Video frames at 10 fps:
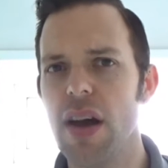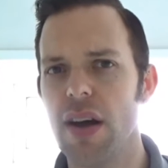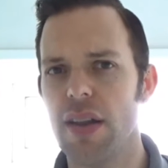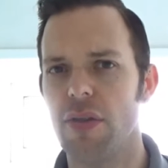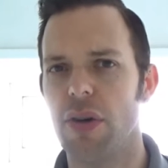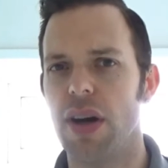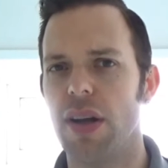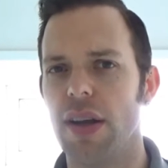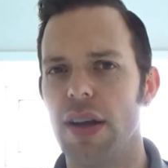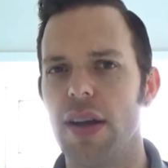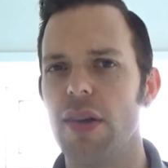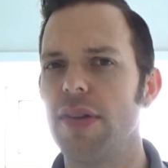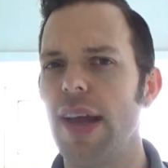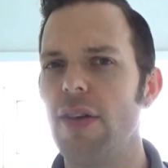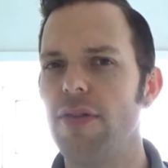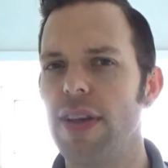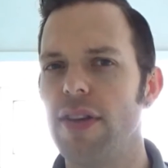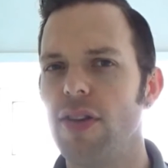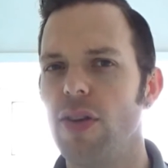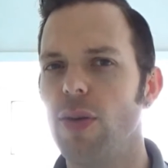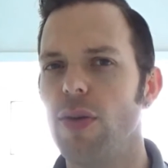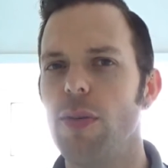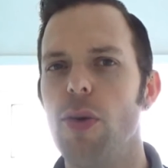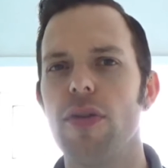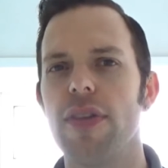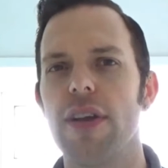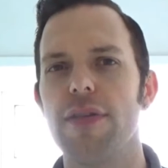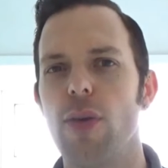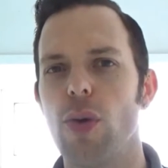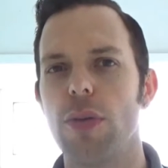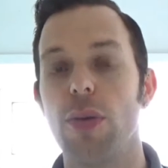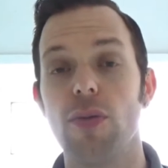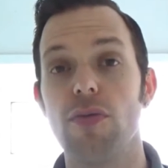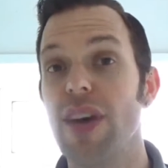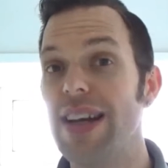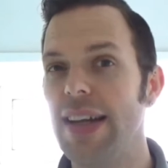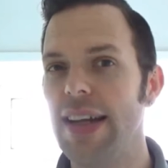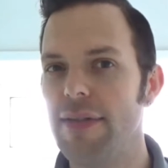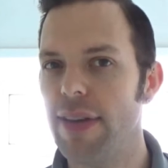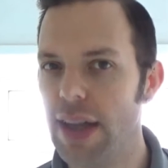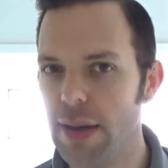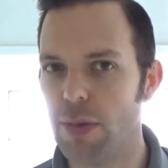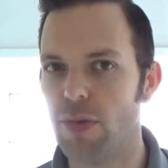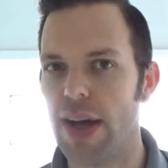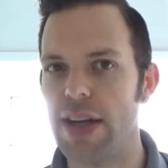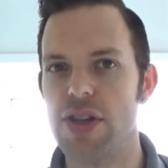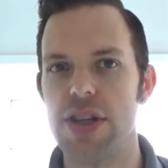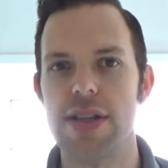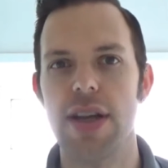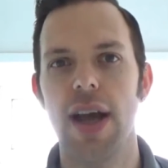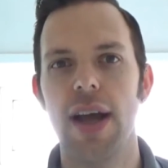I thought I'll delve into some more of the affordable, readily available ranges